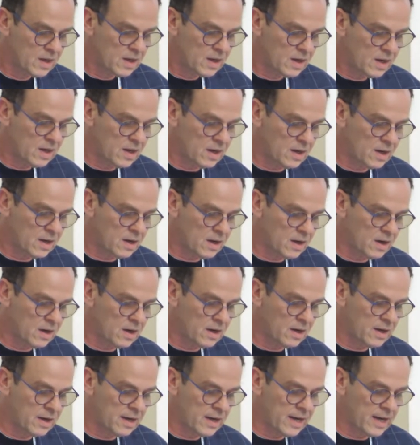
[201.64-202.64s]

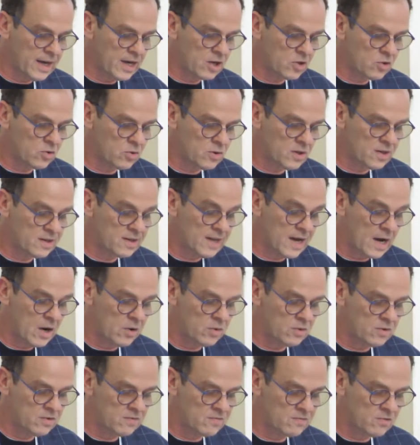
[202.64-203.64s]
actually
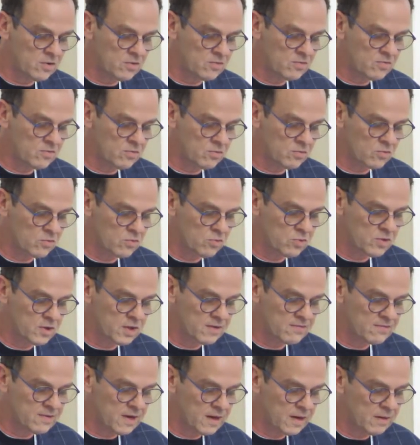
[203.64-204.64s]
Down is not so good
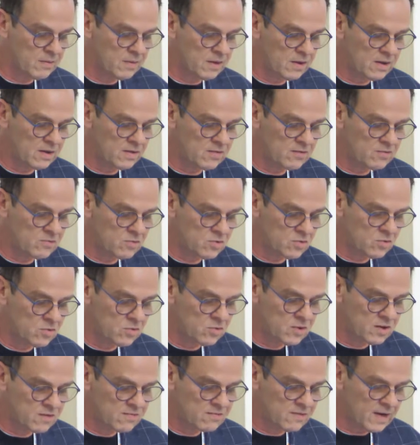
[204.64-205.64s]

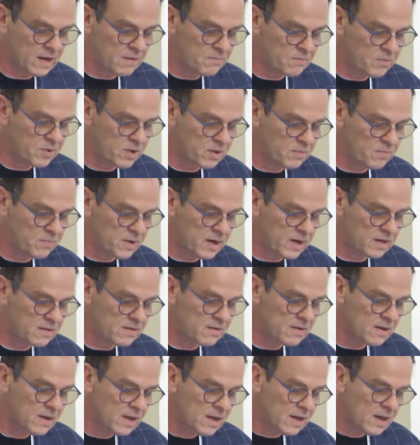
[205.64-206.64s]
example,
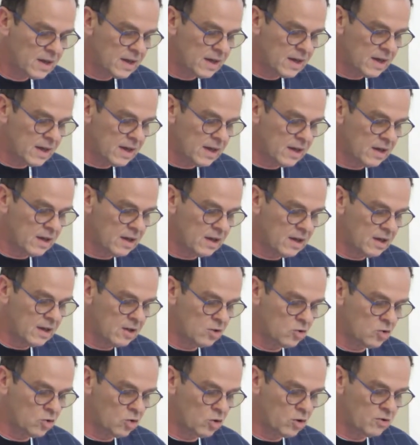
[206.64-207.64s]
but
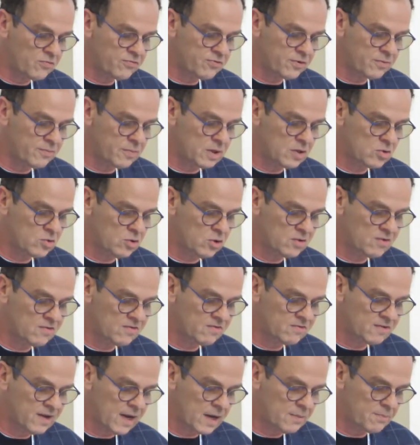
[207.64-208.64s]

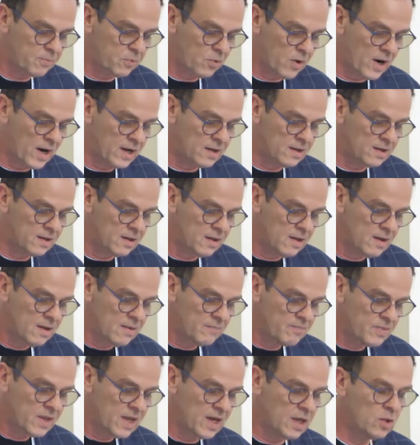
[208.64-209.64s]
neurofibromatosis type 1
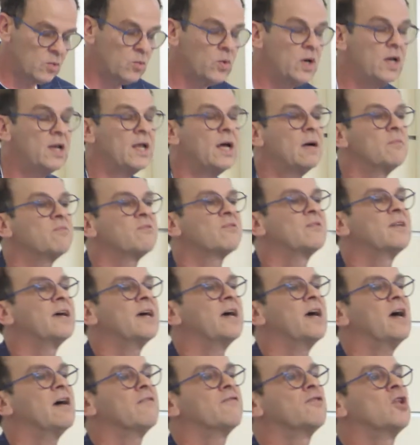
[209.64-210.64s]
and Williams,
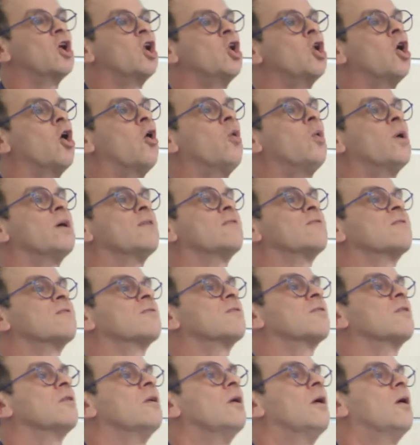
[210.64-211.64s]
they have the
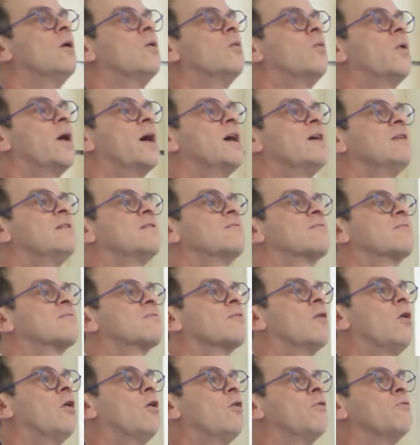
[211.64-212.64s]
lowest
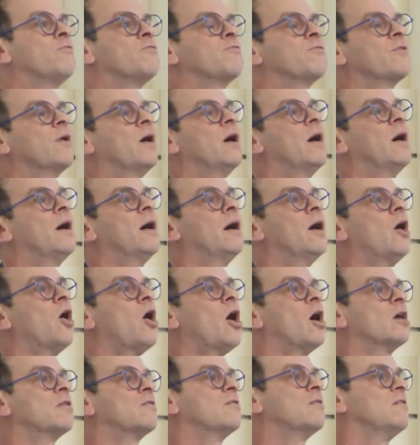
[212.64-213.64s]
rates of
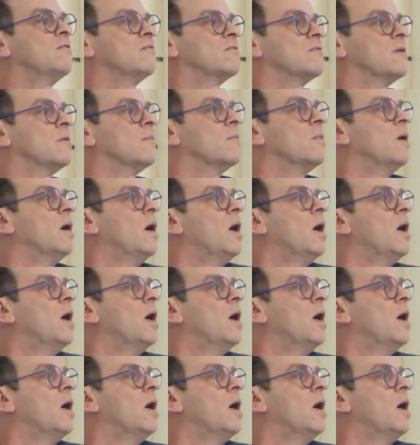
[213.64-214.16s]
autism.